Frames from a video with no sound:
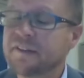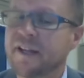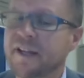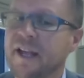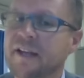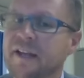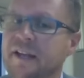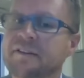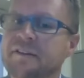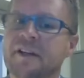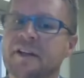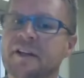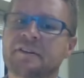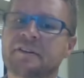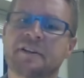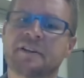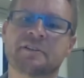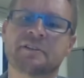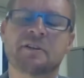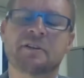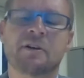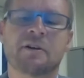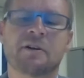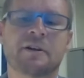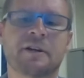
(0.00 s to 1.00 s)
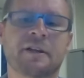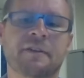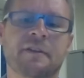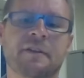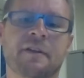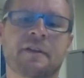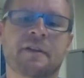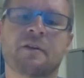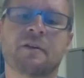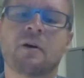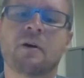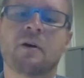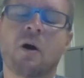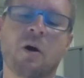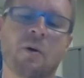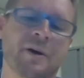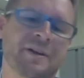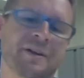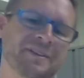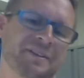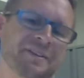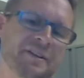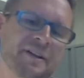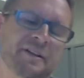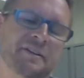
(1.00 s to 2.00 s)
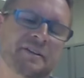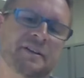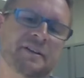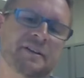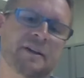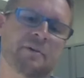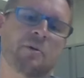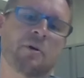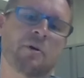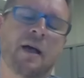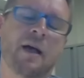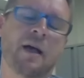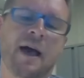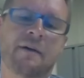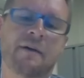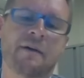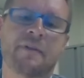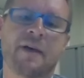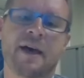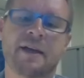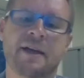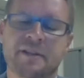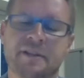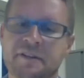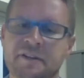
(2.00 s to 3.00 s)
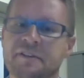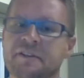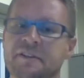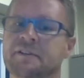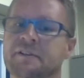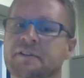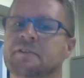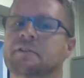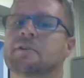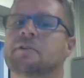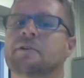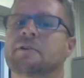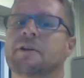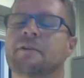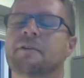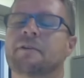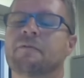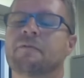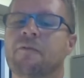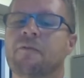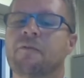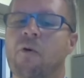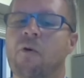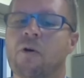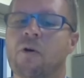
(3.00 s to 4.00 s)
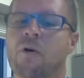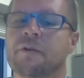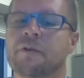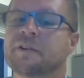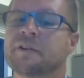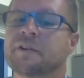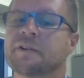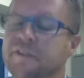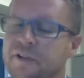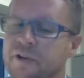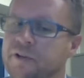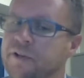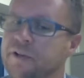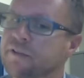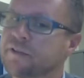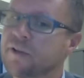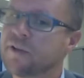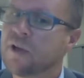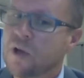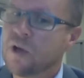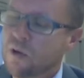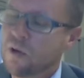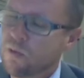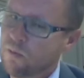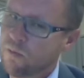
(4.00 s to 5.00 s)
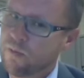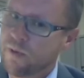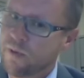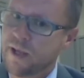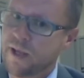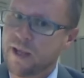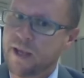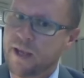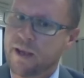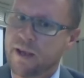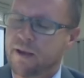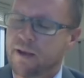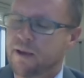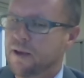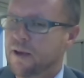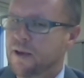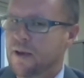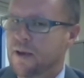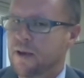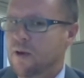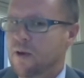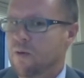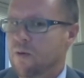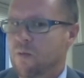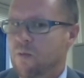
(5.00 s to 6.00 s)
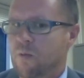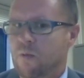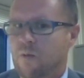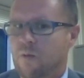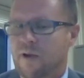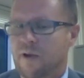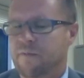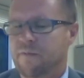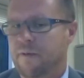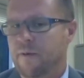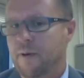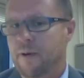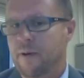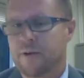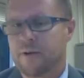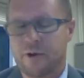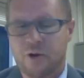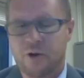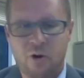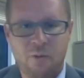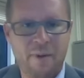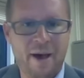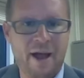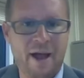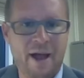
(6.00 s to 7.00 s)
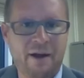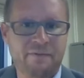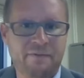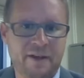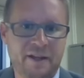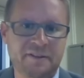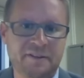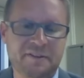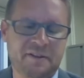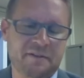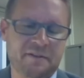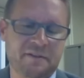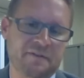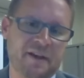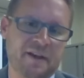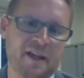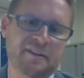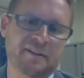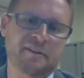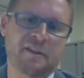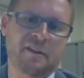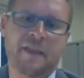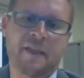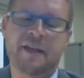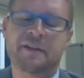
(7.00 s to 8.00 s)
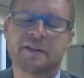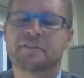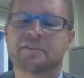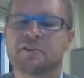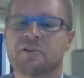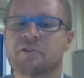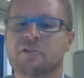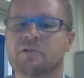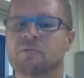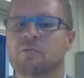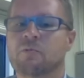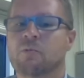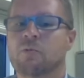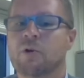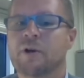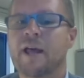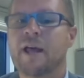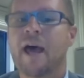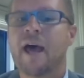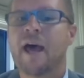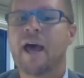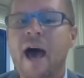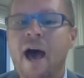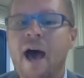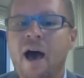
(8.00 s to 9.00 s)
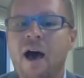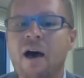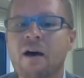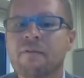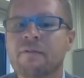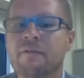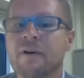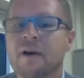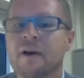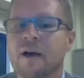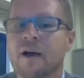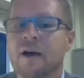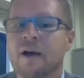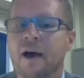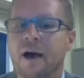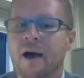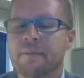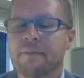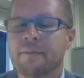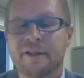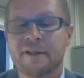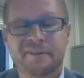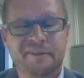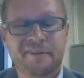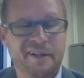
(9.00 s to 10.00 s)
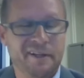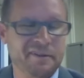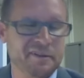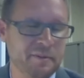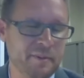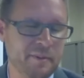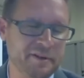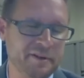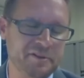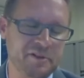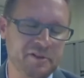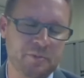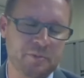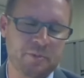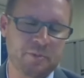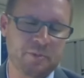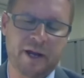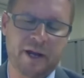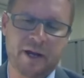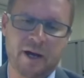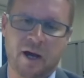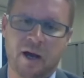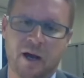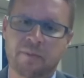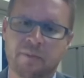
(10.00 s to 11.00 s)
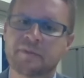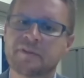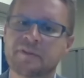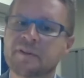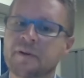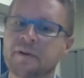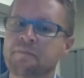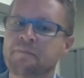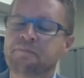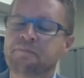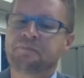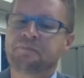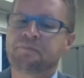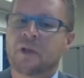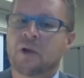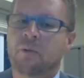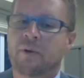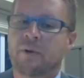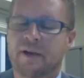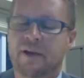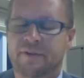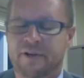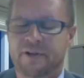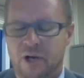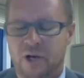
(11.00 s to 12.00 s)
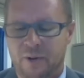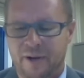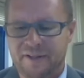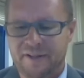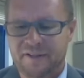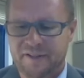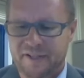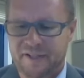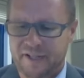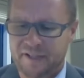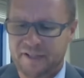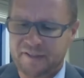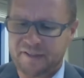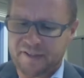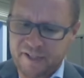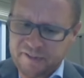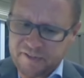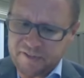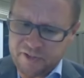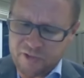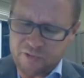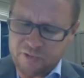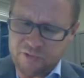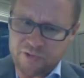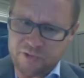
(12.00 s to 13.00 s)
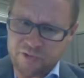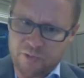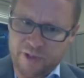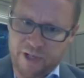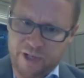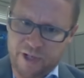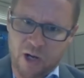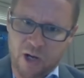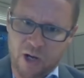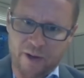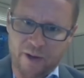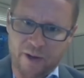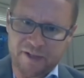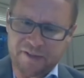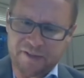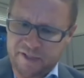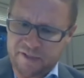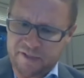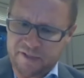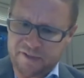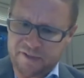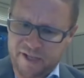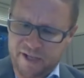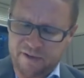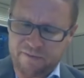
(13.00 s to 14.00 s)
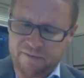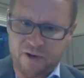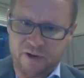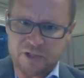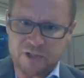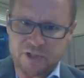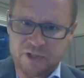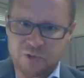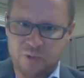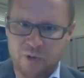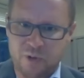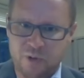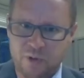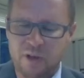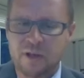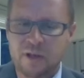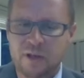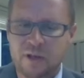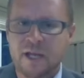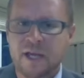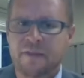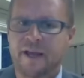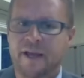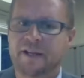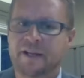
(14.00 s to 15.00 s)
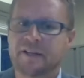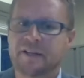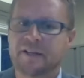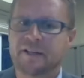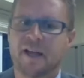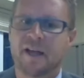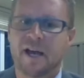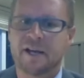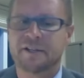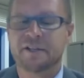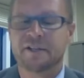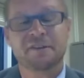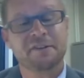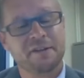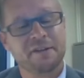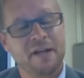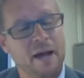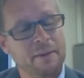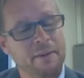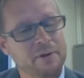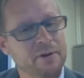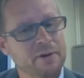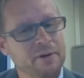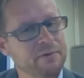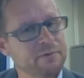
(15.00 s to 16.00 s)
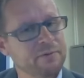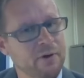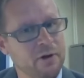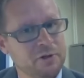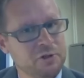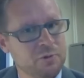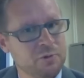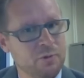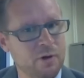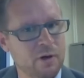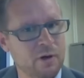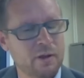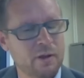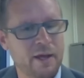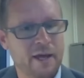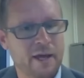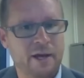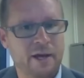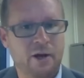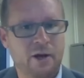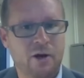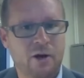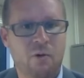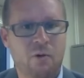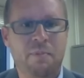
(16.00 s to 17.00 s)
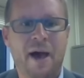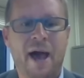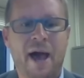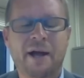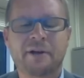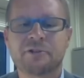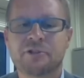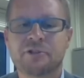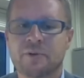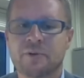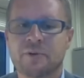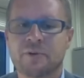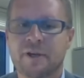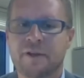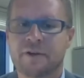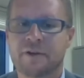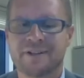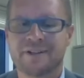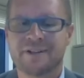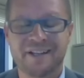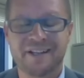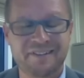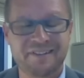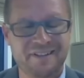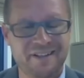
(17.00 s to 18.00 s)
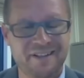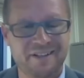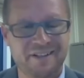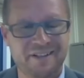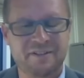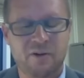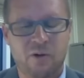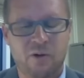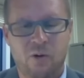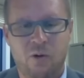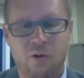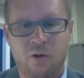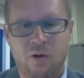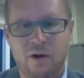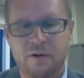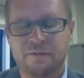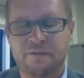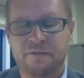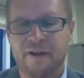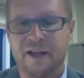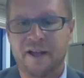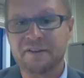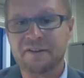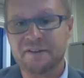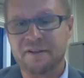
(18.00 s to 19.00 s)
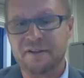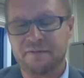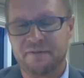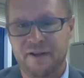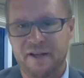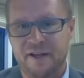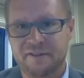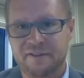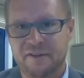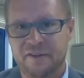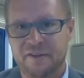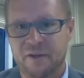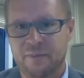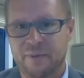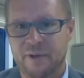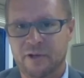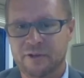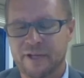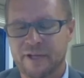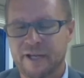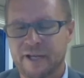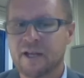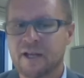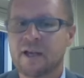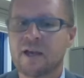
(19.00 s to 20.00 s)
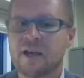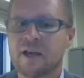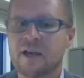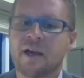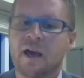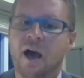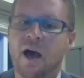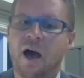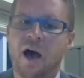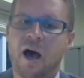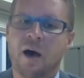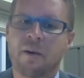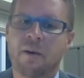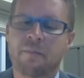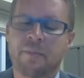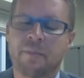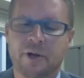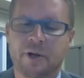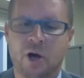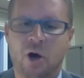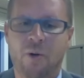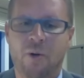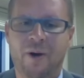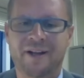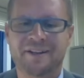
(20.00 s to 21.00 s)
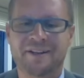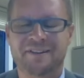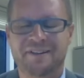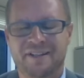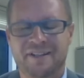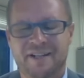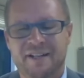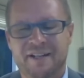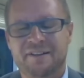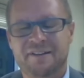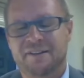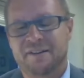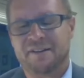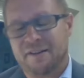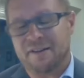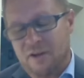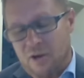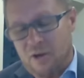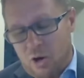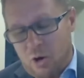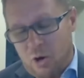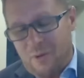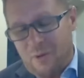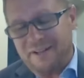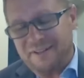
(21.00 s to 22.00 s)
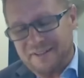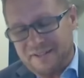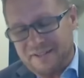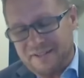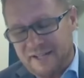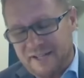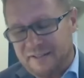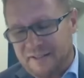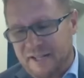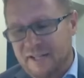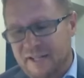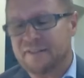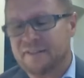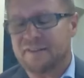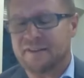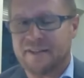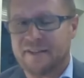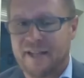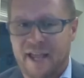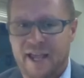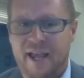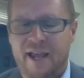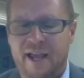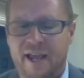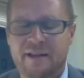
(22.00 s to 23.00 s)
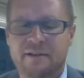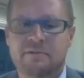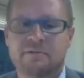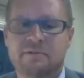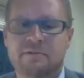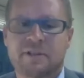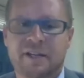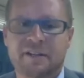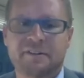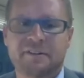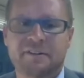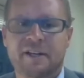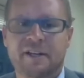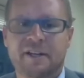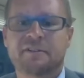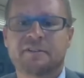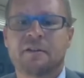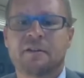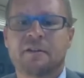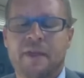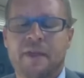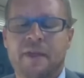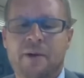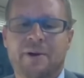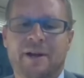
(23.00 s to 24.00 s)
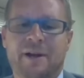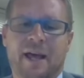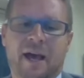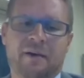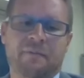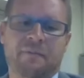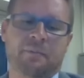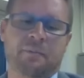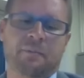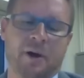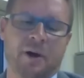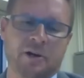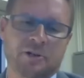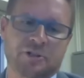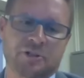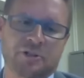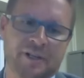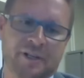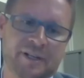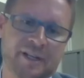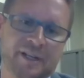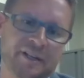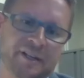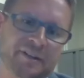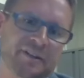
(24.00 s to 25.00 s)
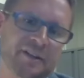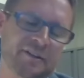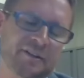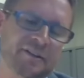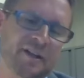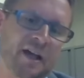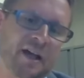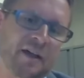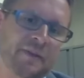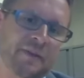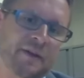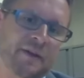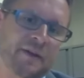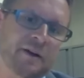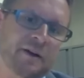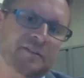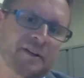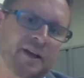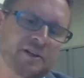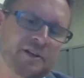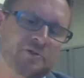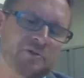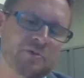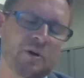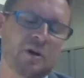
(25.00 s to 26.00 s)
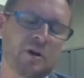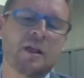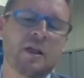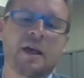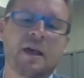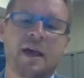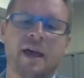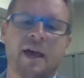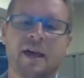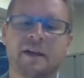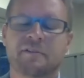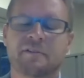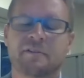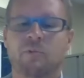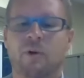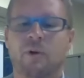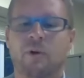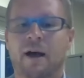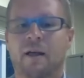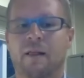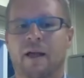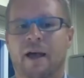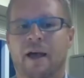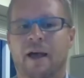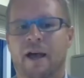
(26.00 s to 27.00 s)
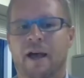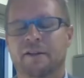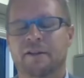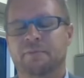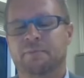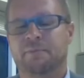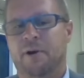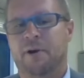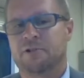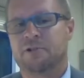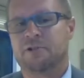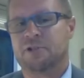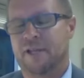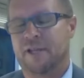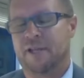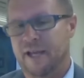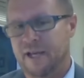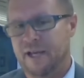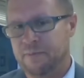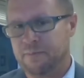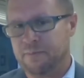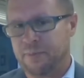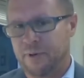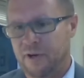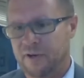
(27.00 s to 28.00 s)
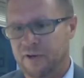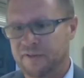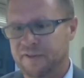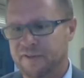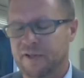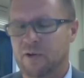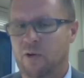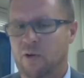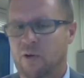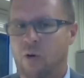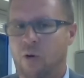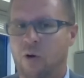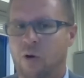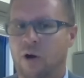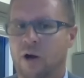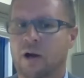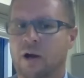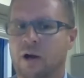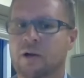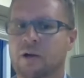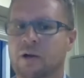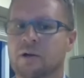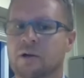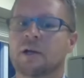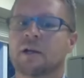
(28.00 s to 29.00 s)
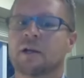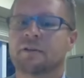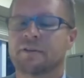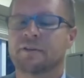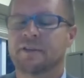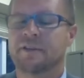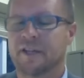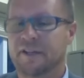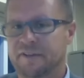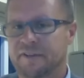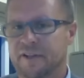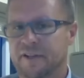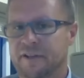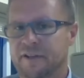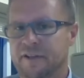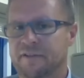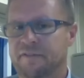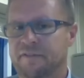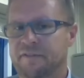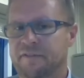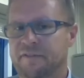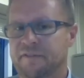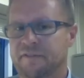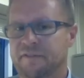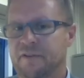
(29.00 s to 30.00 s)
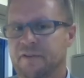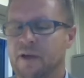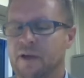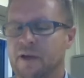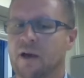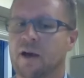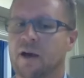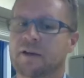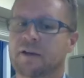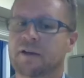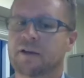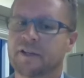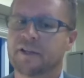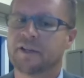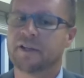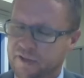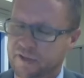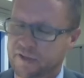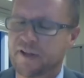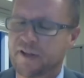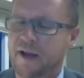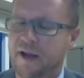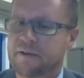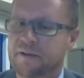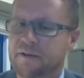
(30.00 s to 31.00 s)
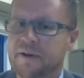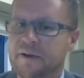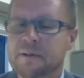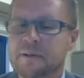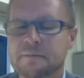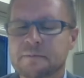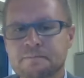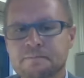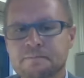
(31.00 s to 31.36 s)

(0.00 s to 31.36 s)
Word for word: stays distance learning, then OSTC will have that distance learning for the student. We, if we were to go back face to face, then that student would have, um, let's say semester break comes, we have an OSTC student doing OSTC and virtual. They decide to stop doing virtual and go back to either distance or face to face in the building. Um, but OST, OSTC stayed distance. They would have partially distance on their schedule as well as partially in person or distance from the district side of it.